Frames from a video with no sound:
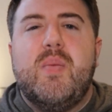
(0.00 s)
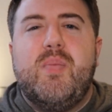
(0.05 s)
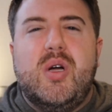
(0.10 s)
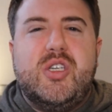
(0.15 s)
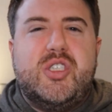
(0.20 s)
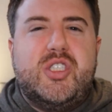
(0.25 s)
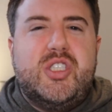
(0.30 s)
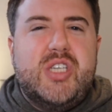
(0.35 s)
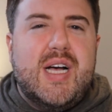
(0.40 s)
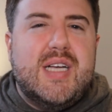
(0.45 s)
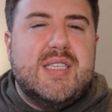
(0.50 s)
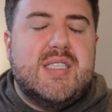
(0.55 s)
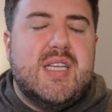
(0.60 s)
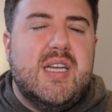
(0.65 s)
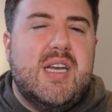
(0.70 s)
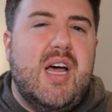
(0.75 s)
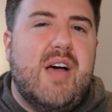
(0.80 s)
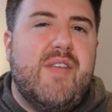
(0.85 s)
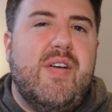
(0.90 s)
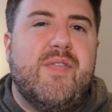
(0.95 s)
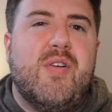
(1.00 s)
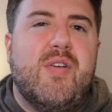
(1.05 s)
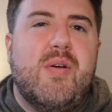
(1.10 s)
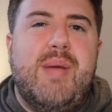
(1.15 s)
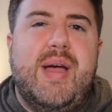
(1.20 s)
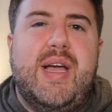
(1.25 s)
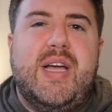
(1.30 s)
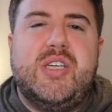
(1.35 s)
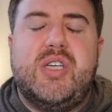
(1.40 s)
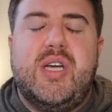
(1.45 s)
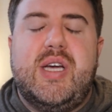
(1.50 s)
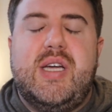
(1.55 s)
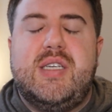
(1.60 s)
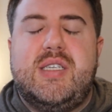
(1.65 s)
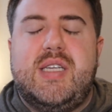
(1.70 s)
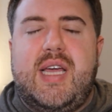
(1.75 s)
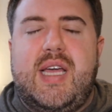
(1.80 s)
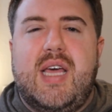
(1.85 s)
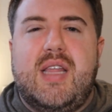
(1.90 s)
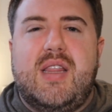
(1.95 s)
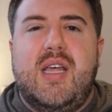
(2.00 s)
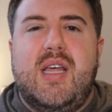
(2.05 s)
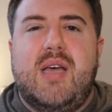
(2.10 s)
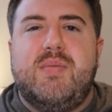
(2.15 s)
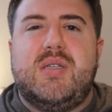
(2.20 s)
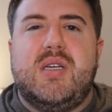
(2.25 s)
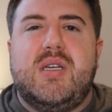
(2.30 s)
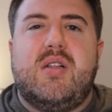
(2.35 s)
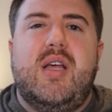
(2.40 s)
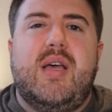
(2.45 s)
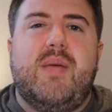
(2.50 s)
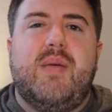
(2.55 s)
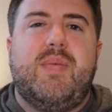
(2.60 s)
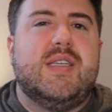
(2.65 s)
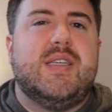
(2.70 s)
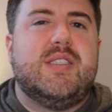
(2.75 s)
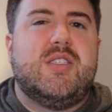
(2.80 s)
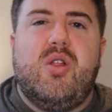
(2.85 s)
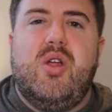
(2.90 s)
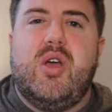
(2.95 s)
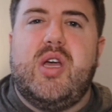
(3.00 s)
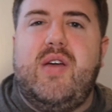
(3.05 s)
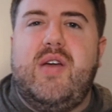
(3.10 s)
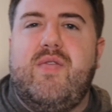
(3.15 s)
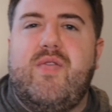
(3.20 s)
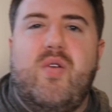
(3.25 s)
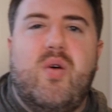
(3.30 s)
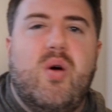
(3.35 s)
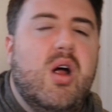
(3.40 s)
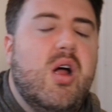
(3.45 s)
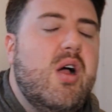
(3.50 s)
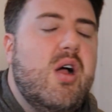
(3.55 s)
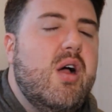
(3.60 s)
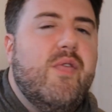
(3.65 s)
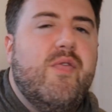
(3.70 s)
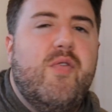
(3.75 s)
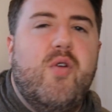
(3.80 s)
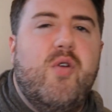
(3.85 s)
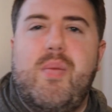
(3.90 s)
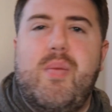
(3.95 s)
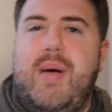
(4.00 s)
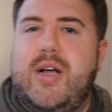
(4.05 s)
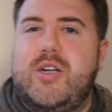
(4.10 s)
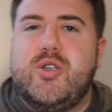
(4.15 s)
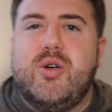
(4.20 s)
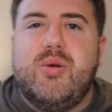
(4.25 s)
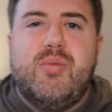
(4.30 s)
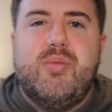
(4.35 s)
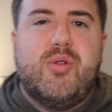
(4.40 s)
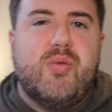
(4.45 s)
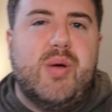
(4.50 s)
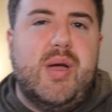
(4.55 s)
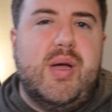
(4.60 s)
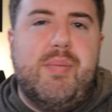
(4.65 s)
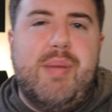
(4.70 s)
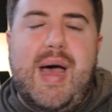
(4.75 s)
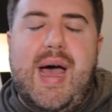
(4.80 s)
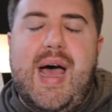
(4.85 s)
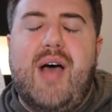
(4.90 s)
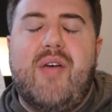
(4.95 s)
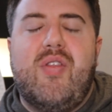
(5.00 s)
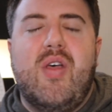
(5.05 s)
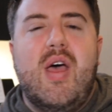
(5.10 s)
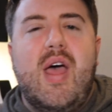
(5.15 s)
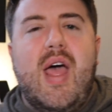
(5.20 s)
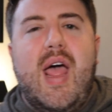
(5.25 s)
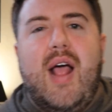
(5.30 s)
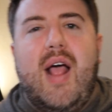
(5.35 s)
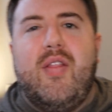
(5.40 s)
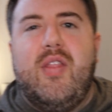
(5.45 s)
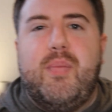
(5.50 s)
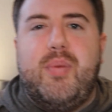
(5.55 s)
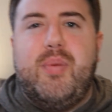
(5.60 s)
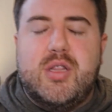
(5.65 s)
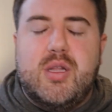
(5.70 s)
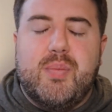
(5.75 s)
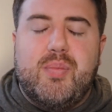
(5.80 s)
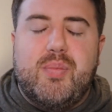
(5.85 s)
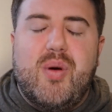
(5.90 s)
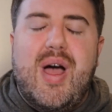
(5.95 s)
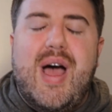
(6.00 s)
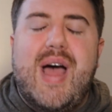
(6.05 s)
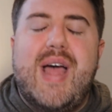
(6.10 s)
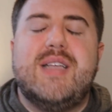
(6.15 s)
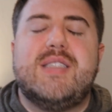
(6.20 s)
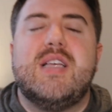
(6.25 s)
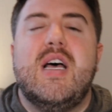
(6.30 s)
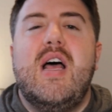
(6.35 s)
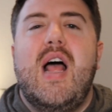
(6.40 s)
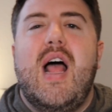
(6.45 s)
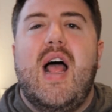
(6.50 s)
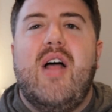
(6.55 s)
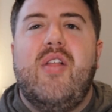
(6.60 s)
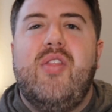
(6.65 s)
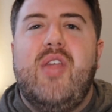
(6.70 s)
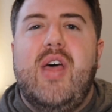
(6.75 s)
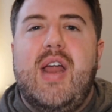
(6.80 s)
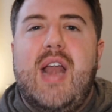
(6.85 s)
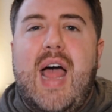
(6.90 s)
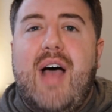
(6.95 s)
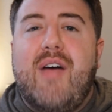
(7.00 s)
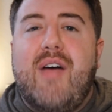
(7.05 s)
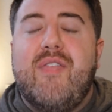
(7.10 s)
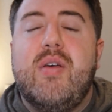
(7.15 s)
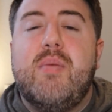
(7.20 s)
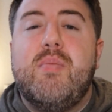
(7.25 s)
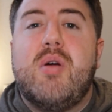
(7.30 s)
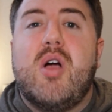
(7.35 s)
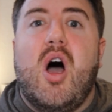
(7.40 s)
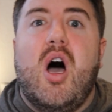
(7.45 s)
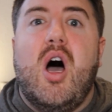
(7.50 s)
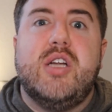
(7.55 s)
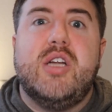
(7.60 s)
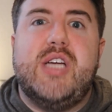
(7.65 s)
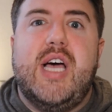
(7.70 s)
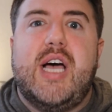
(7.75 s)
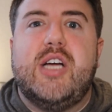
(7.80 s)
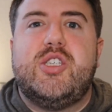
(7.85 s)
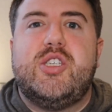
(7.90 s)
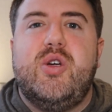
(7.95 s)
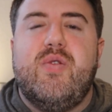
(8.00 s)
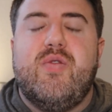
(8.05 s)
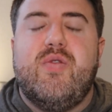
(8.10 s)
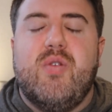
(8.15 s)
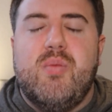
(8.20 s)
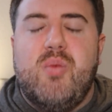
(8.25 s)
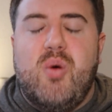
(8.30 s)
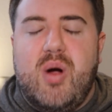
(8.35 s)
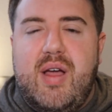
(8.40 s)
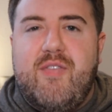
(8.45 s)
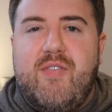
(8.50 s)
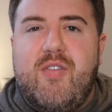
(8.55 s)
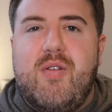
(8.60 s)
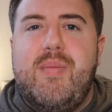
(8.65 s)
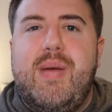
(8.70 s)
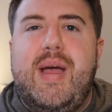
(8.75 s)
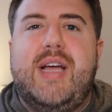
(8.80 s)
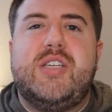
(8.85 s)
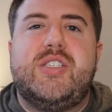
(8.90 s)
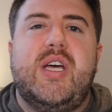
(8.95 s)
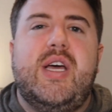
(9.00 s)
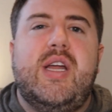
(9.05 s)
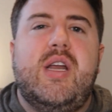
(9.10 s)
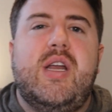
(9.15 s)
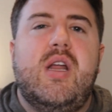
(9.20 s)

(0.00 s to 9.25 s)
put just enough information to get them to click because they're looking for 4-bedroom, 3-bath, and then put the price, and then have them contact you for more information,